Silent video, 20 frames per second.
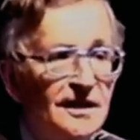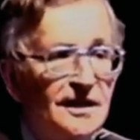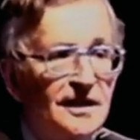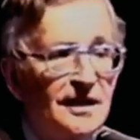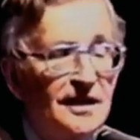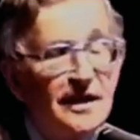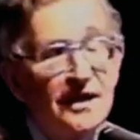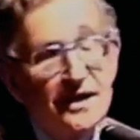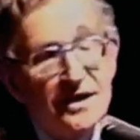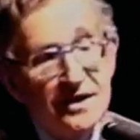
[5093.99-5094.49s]

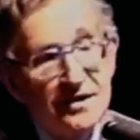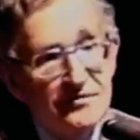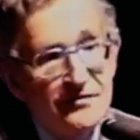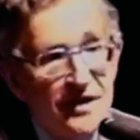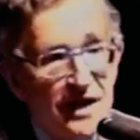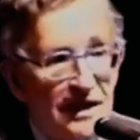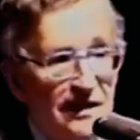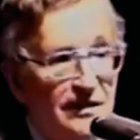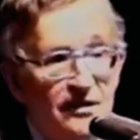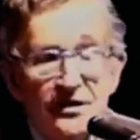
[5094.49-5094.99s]
And in
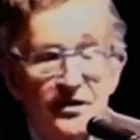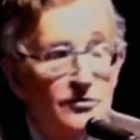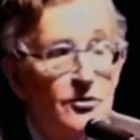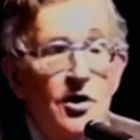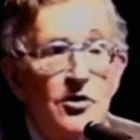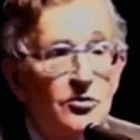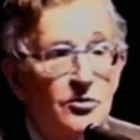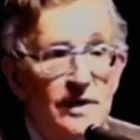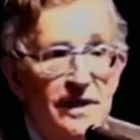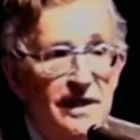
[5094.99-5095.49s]
fact, though, you
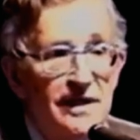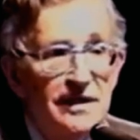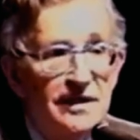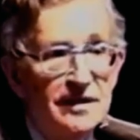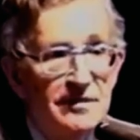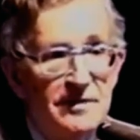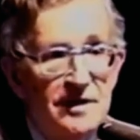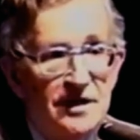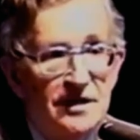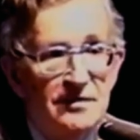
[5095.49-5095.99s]
won't read it in
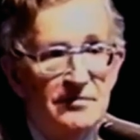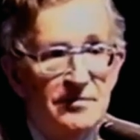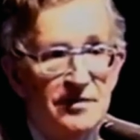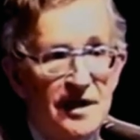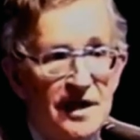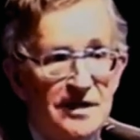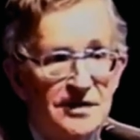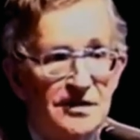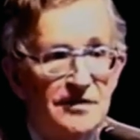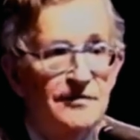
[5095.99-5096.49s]
the American press.